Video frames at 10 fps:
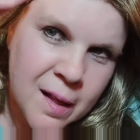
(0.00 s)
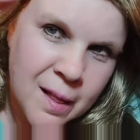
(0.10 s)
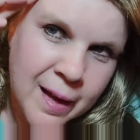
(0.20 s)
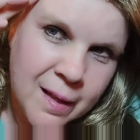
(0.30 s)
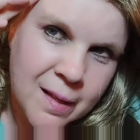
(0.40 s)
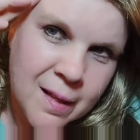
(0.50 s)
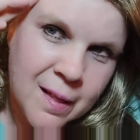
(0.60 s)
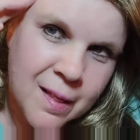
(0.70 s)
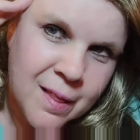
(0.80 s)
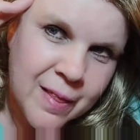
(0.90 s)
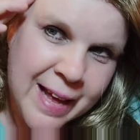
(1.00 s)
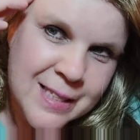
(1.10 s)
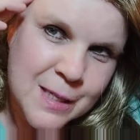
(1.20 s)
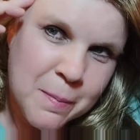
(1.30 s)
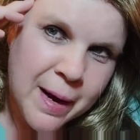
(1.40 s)
Like
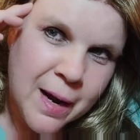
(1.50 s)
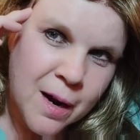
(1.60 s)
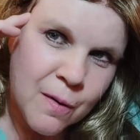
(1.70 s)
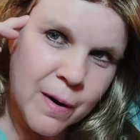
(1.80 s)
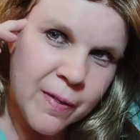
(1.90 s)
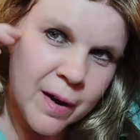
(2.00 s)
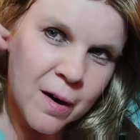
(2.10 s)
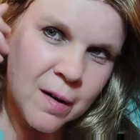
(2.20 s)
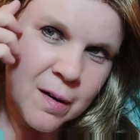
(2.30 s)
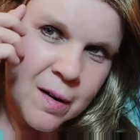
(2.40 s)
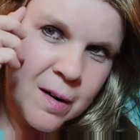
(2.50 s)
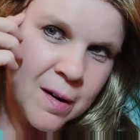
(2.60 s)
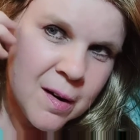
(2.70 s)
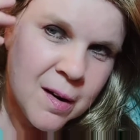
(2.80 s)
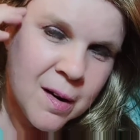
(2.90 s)
that's my hair right there.
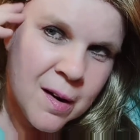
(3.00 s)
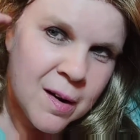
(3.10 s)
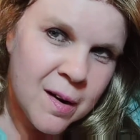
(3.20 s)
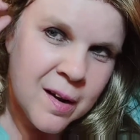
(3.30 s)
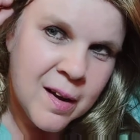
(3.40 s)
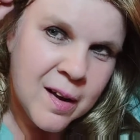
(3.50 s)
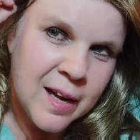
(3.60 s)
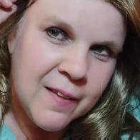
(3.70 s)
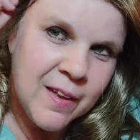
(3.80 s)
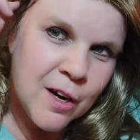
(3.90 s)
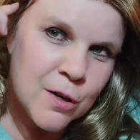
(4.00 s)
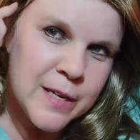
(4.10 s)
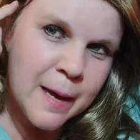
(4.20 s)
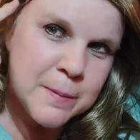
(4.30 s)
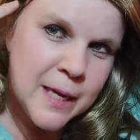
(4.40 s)
And the ear
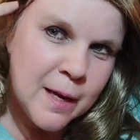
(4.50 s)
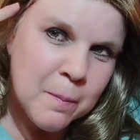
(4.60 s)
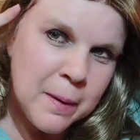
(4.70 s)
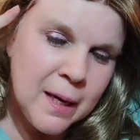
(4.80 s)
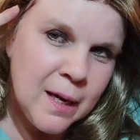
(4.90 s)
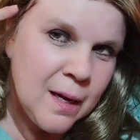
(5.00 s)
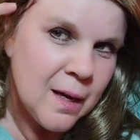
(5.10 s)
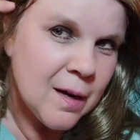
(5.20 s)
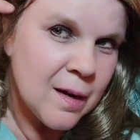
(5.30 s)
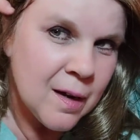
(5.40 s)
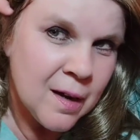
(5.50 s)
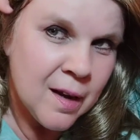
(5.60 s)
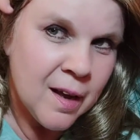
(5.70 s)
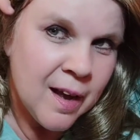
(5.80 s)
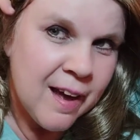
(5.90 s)
tabs hit me
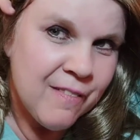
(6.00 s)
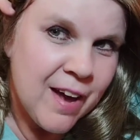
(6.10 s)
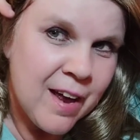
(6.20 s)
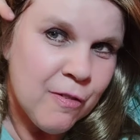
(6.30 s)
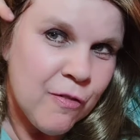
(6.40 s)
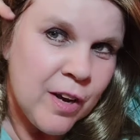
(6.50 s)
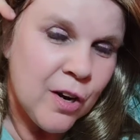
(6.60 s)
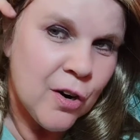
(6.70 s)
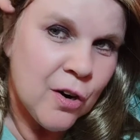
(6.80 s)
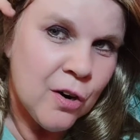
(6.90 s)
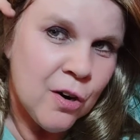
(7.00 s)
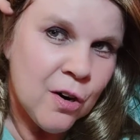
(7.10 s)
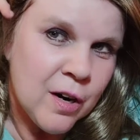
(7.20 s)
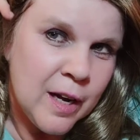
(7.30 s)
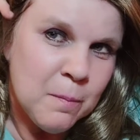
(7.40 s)
I've got a finger
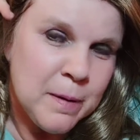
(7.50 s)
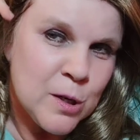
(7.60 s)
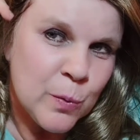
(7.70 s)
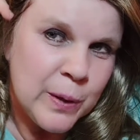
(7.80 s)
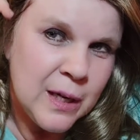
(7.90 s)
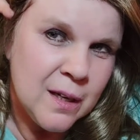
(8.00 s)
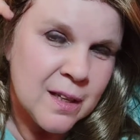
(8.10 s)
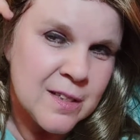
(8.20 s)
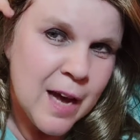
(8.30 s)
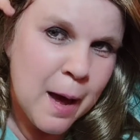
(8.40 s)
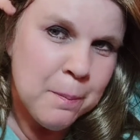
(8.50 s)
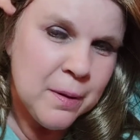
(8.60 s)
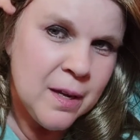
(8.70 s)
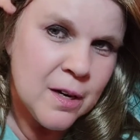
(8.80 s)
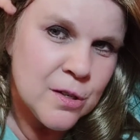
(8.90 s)
in between the top of
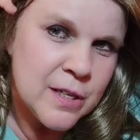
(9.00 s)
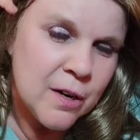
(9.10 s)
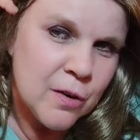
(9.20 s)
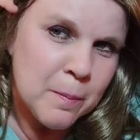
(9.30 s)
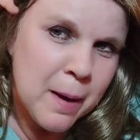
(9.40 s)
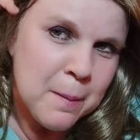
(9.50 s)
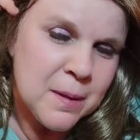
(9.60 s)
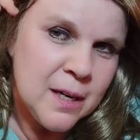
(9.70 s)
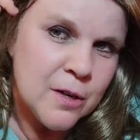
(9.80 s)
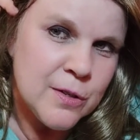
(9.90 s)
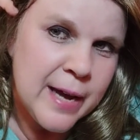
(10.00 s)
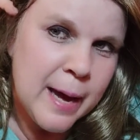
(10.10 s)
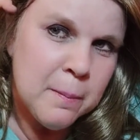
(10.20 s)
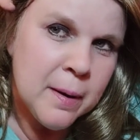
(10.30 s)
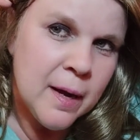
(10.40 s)
the ear, or the bottom of the ear
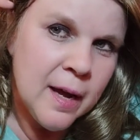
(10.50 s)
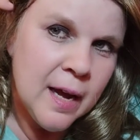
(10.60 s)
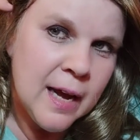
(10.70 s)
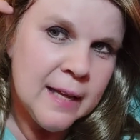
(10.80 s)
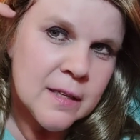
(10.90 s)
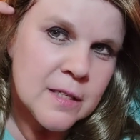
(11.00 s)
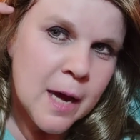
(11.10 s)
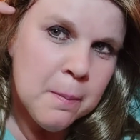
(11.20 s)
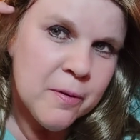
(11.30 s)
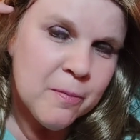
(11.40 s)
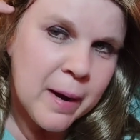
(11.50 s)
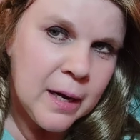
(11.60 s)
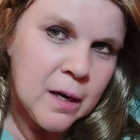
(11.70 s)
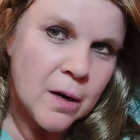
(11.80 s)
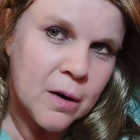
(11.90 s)
tab and the top of my
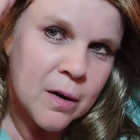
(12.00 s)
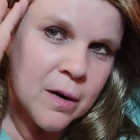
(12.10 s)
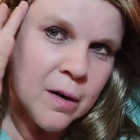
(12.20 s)
ear.